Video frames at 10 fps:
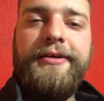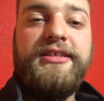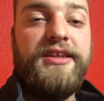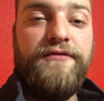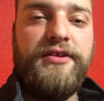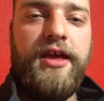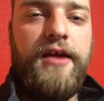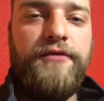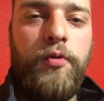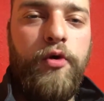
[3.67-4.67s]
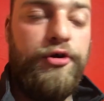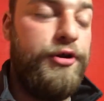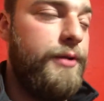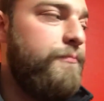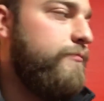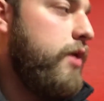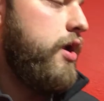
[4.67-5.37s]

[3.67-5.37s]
It's a different day if you're wondering.